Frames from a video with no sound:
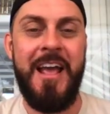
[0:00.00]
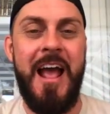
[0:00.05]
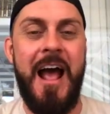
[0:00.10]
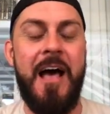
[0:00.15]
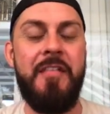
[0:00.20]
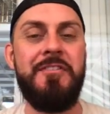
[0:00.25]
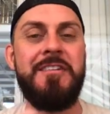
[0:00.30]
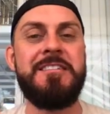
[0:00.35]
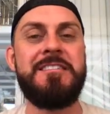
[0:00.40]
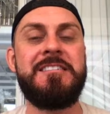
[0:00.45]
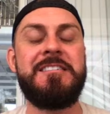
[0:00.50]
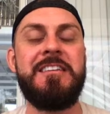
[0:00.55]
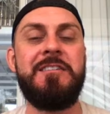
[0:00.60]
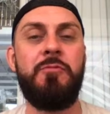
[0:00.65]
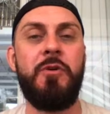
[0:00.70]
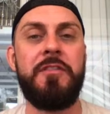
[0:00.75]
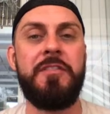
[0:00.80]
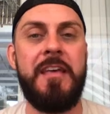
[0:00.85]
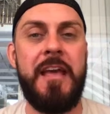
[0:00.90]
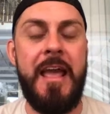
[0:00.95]
And then see
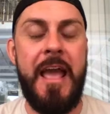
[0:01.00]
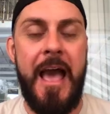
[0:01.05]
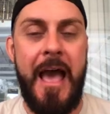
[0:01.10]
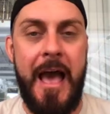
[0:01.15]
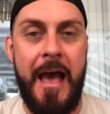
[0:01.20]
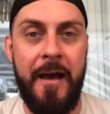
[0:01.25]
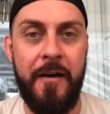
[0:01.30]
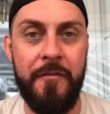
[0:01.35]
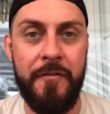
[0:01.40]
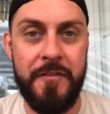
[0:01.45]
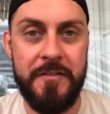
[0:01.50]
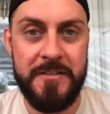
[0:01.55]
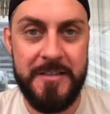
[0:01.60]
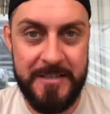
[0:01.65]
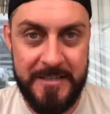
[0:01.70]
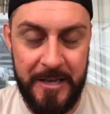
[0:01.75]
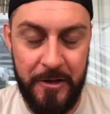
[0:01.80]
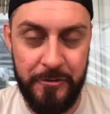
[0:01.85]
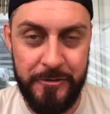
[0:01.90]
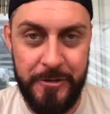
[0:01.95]
what they have to
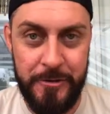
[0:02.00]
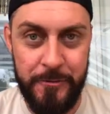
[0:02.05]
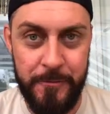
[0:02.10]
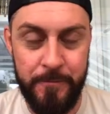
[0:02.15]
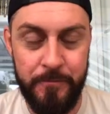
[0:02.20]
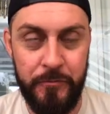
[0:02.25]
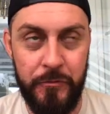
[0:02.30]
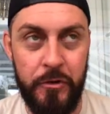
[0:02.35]
tell you.